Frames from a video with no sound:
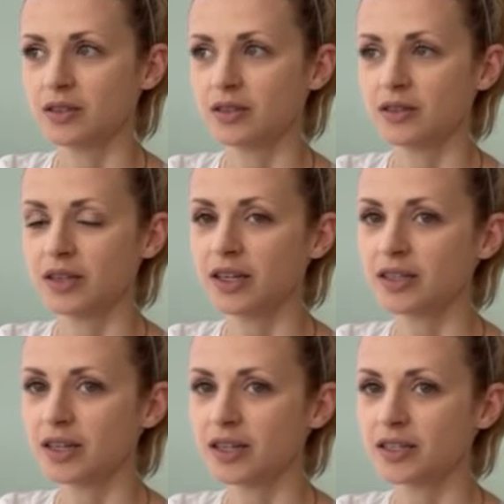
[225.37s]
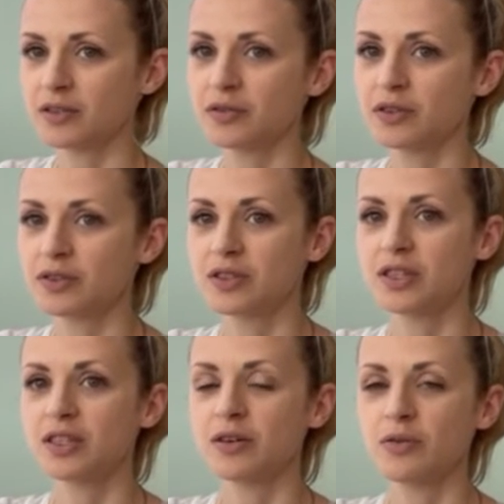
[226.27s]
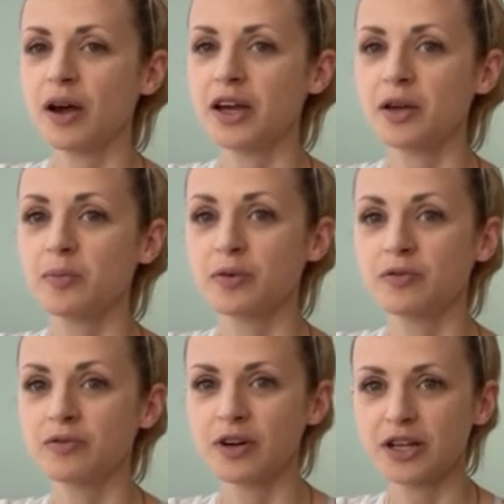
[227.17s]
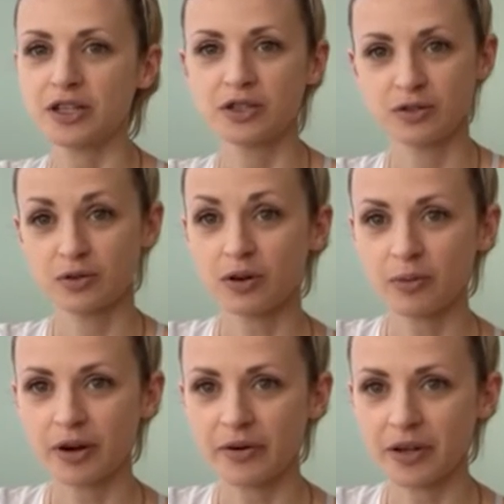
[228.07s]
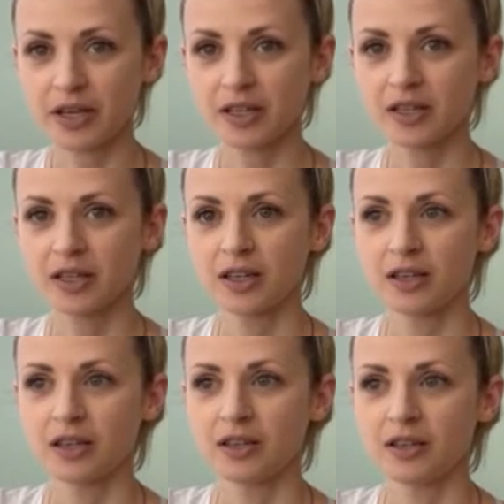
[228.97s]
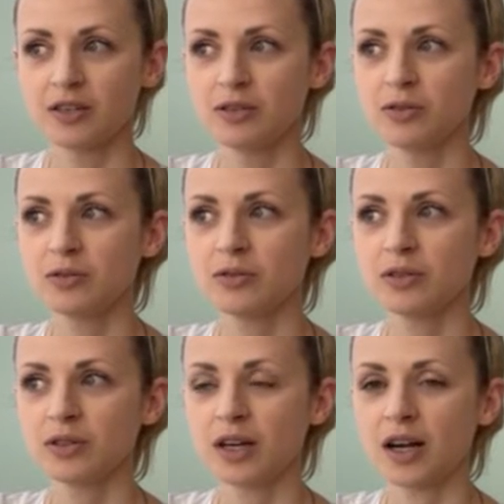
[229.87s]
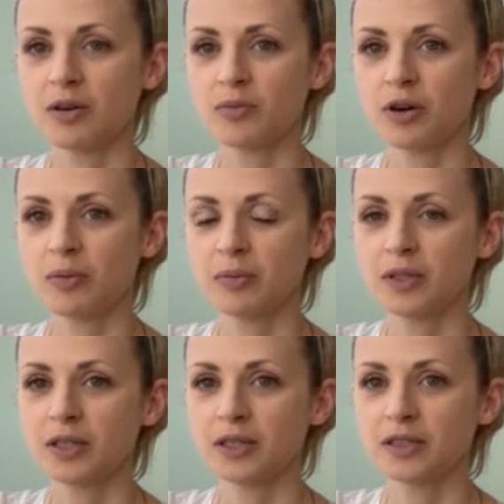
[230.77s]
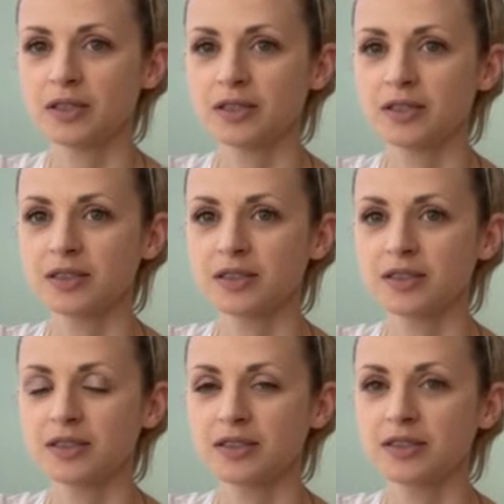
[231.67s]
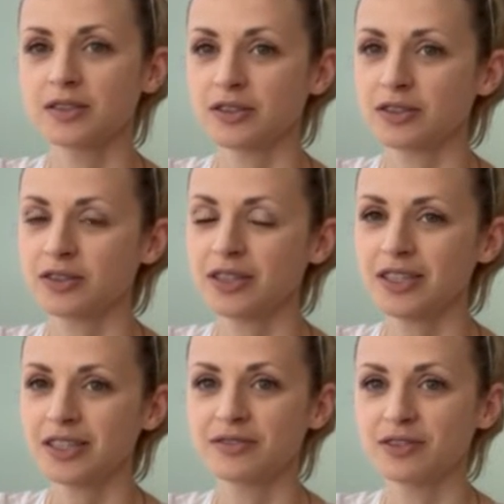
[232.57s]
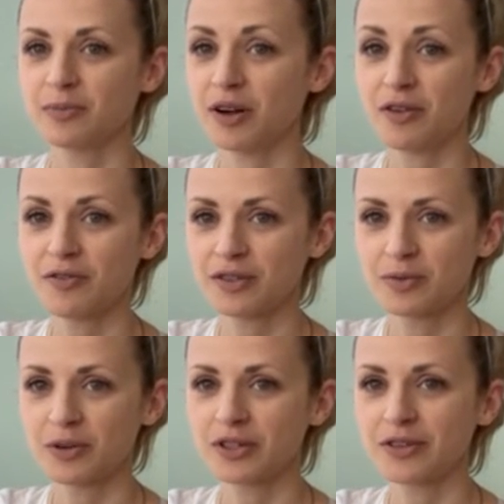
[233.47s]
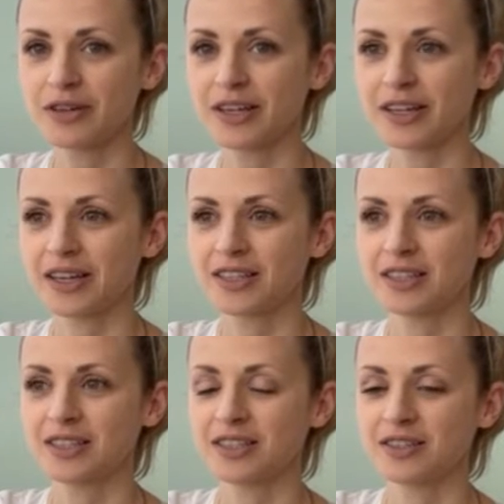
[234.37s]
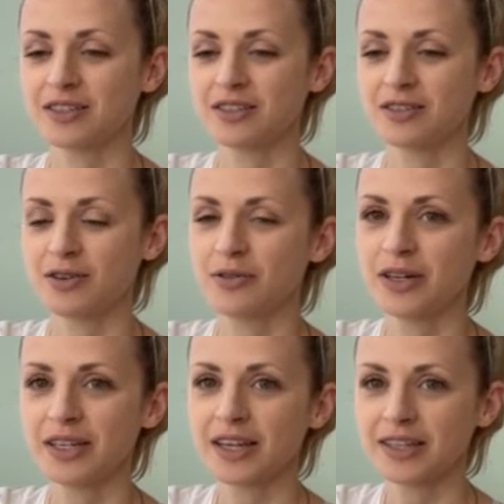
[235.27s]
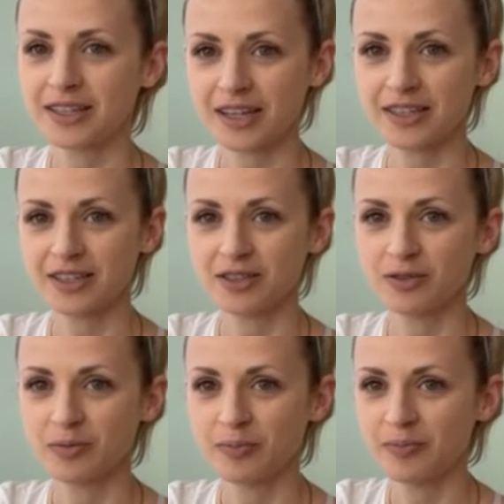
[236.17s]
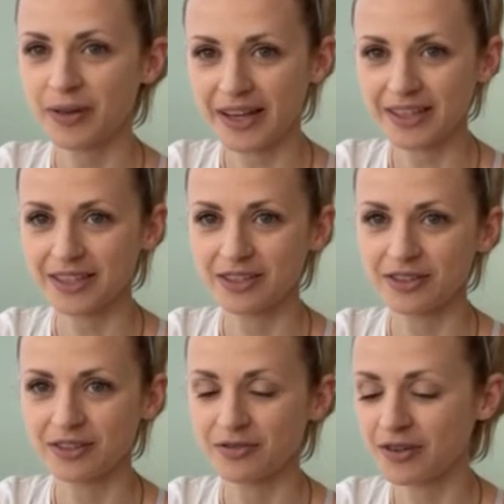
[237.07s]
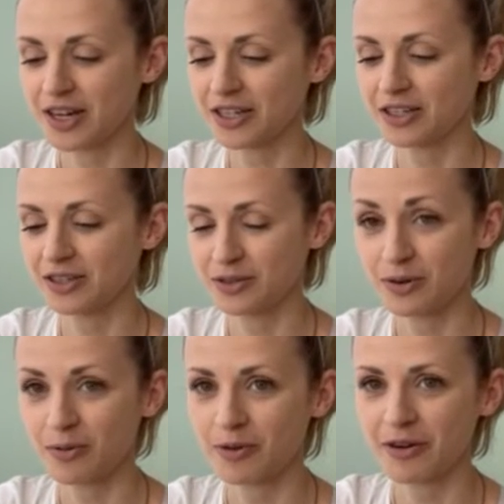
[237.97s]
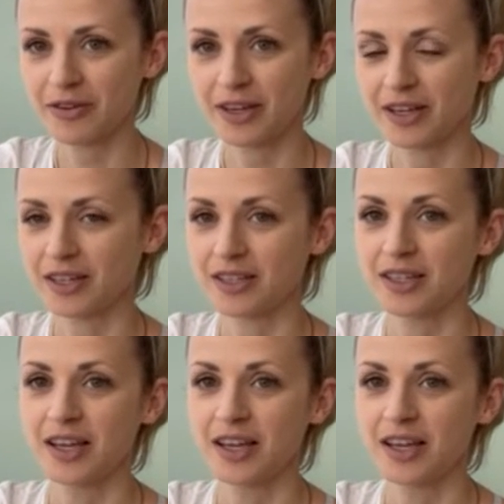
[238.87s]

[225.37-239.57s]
On the other hand, if you see a ripe, fresh strawberry, you are probably going to eat it. Your mouth is watering and you're really excited to bite into the fresh strawberry and